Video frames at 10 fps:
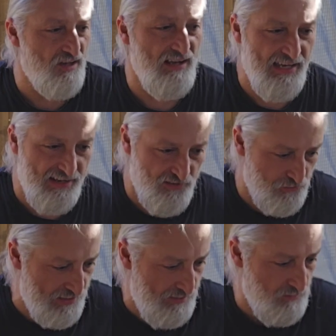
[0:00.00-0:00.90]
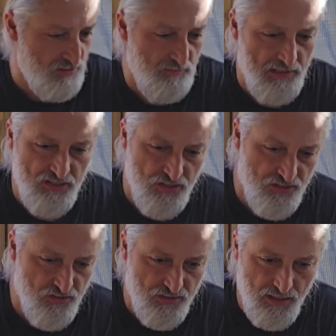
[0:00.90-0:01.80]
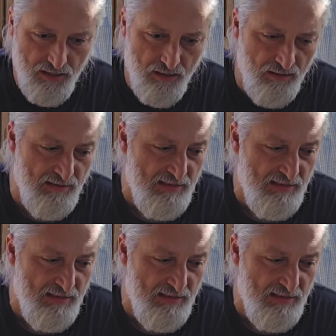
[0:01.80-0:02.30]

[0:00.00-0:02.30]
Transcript: all I had on the ground was a bunch of straw,